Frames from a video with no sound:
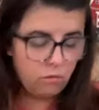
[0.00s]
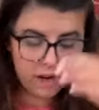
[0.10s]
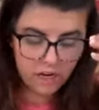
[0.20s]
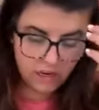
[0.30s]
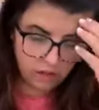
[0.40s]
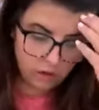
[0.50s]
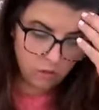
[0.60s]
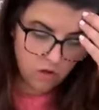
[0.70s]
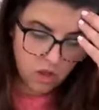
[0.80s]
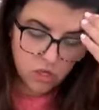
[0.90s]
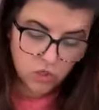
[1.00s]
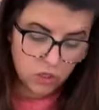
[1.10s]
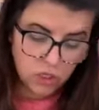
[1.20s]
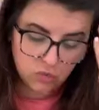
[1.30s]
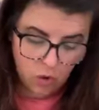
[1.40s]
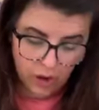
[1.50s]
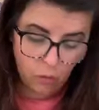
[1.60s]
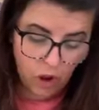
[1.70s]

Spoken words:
red and yellow. So then, okay,